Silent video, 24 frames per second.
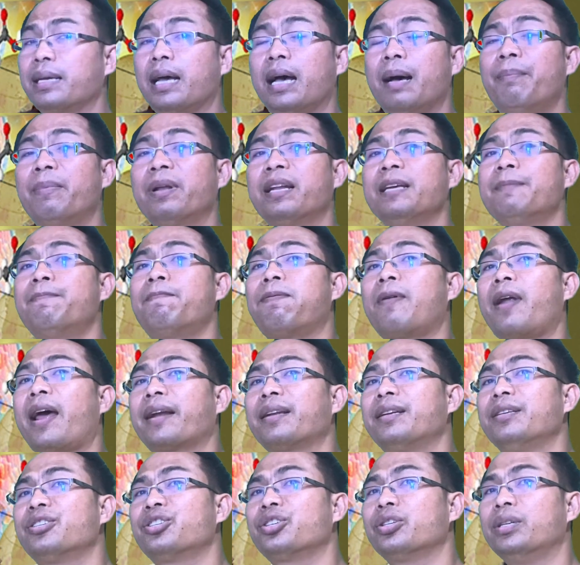an M&E
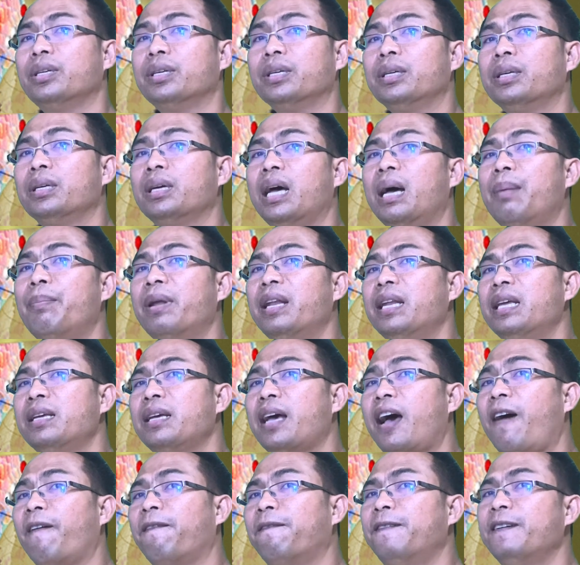practitioner, M&E
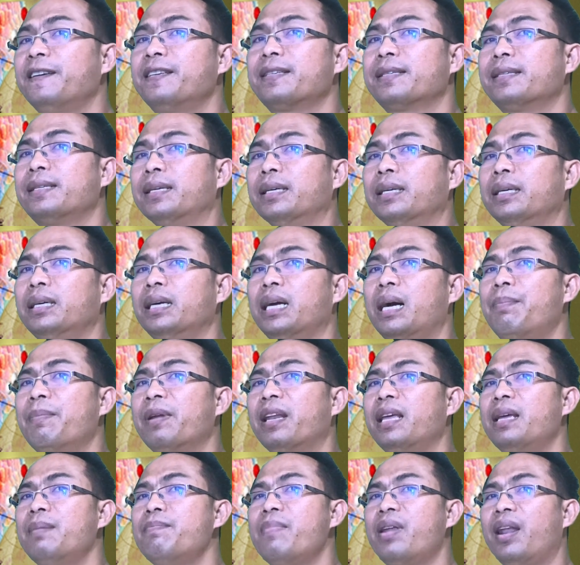officer,
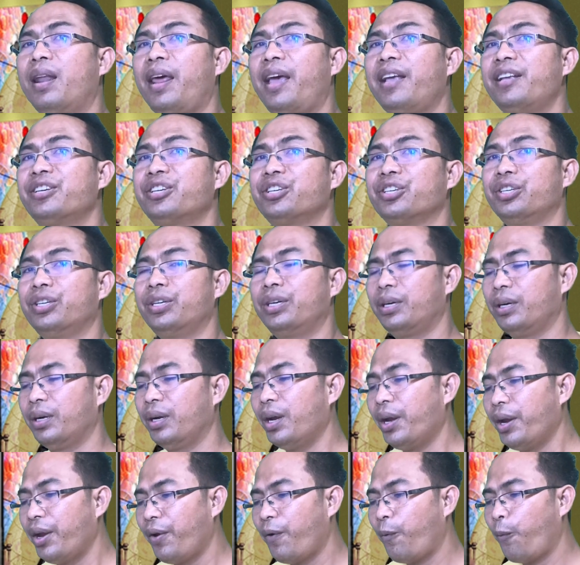M&E manager,
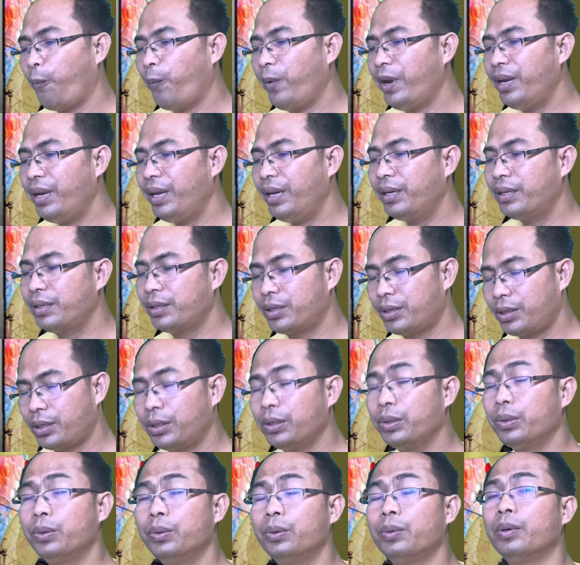we need
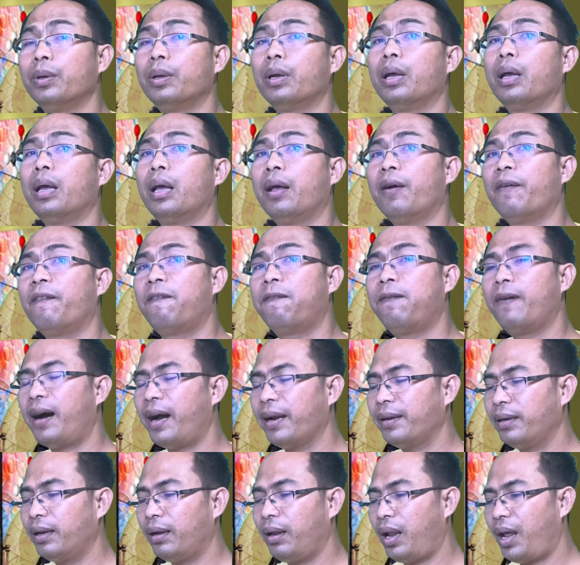to
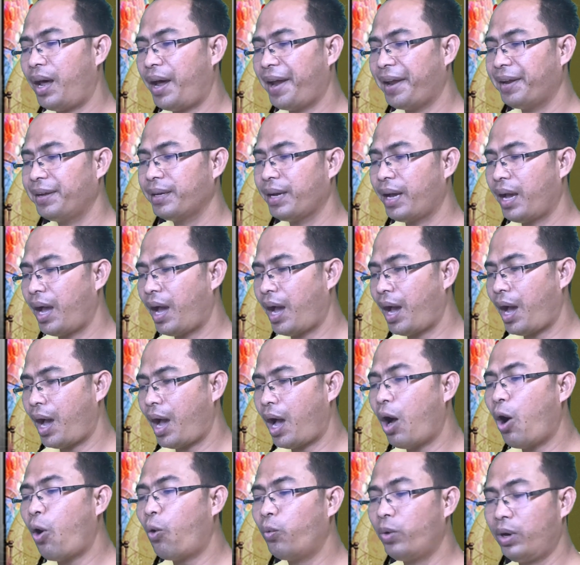finalize
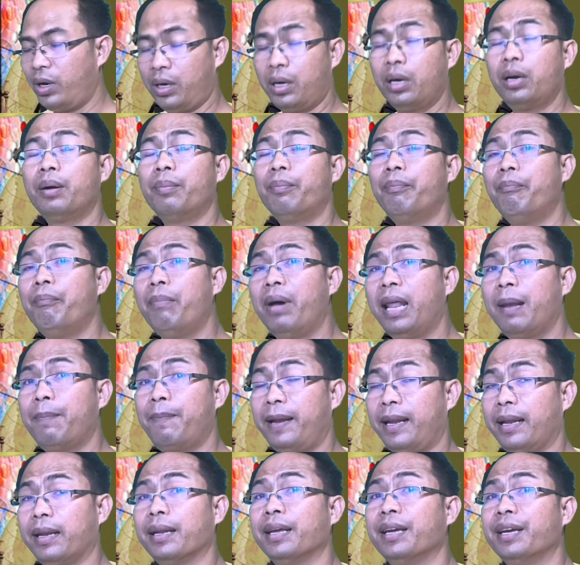our mail
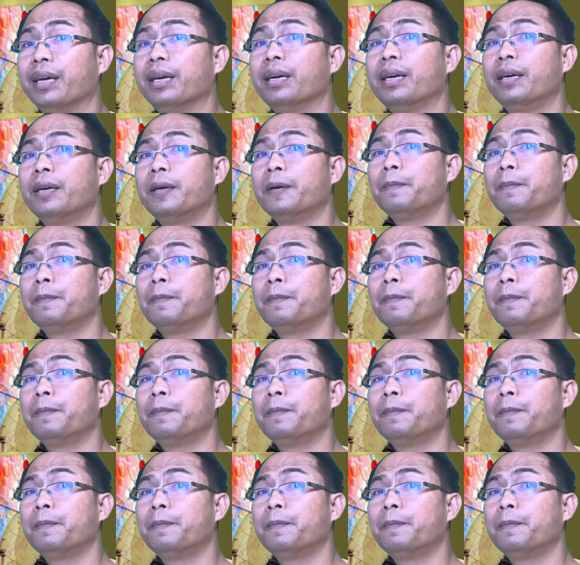plan here.